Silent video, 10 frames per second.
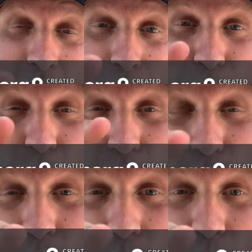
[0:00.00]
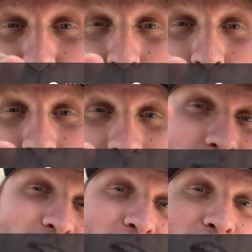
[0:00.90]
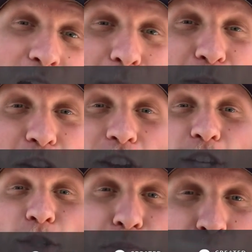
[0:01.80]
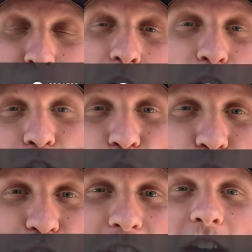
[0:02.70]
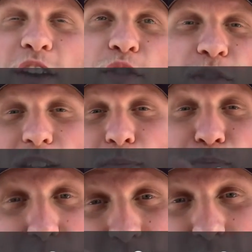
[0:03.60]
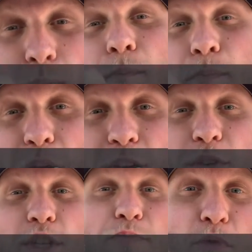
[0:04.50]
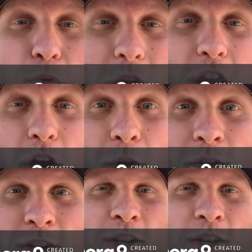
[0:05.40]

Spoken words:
I'm doing this for you. I'm going to explore all of Orange County to find the best breakfast burrito.